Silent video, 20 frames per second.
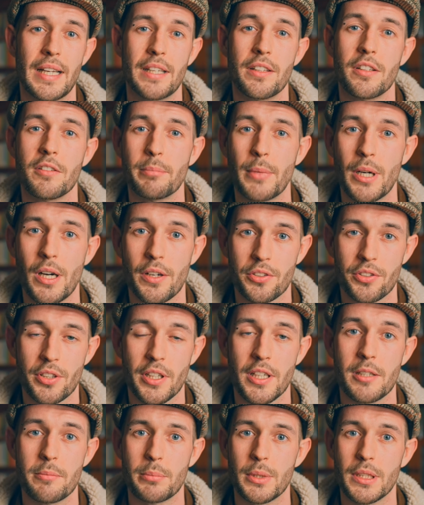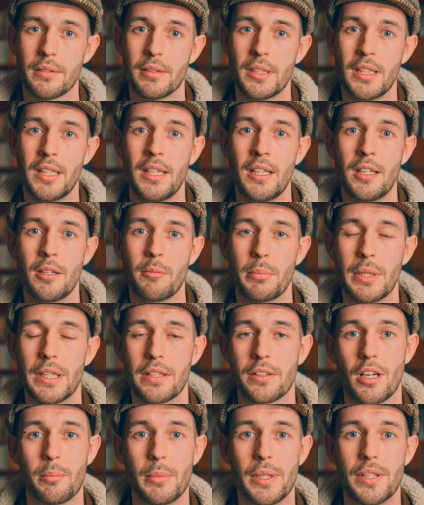end of March time, but
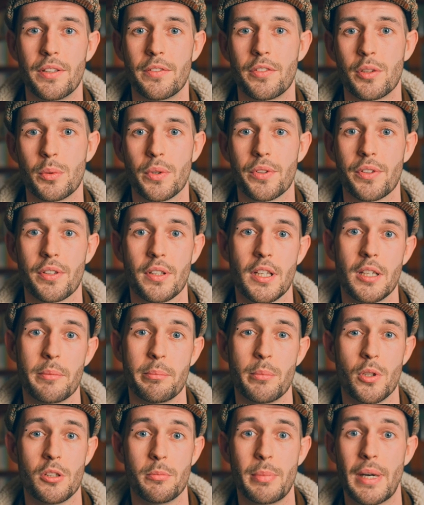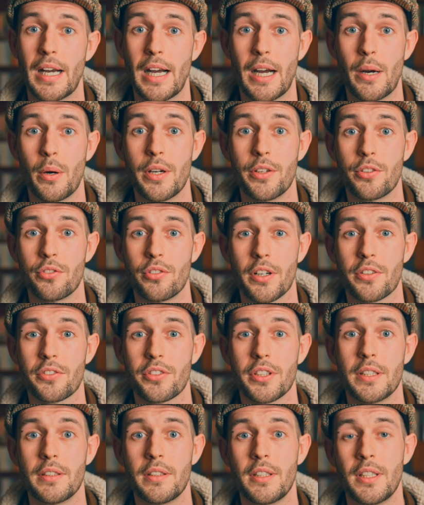pin comment if you want to learn more about how I
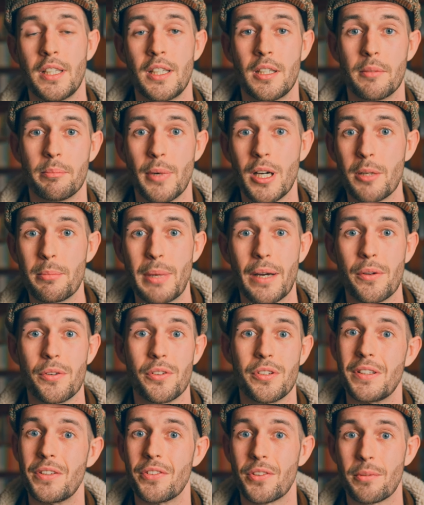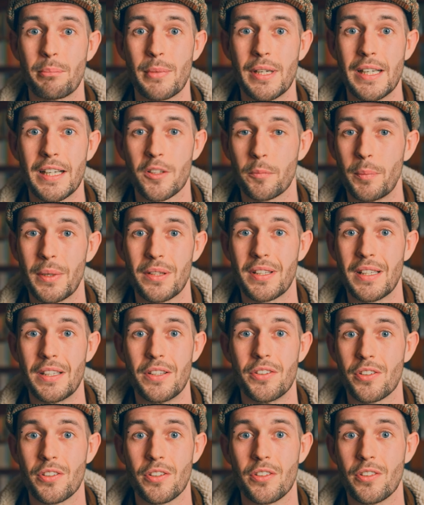structure my boundaries and my
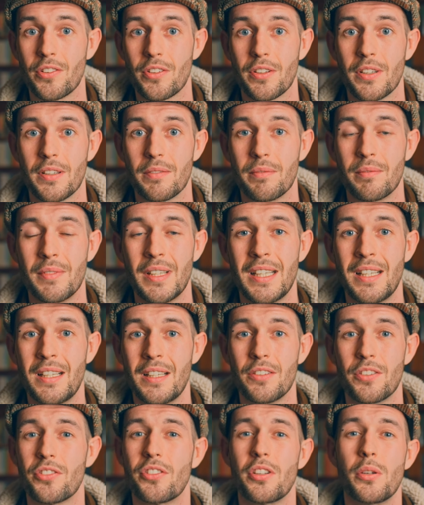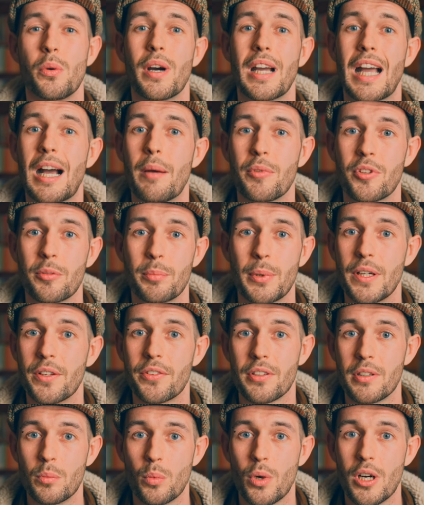expectations and just who I am as a
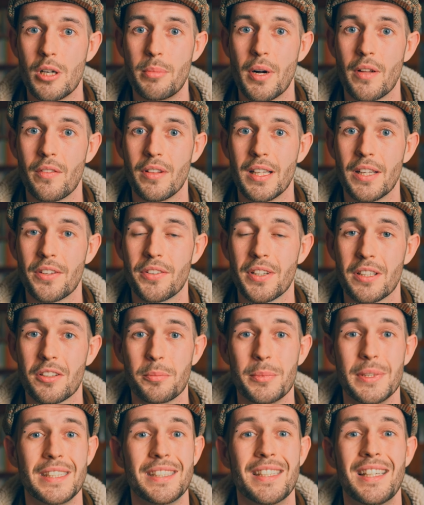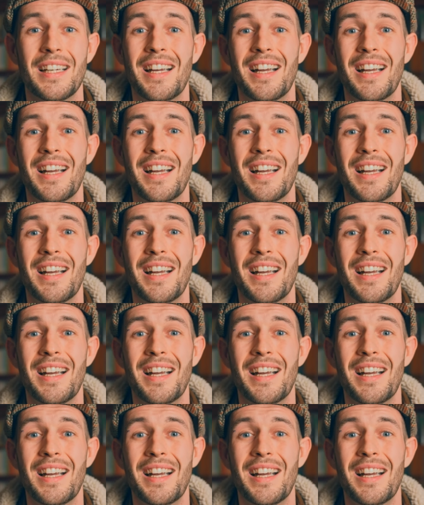person and why bother listening to me.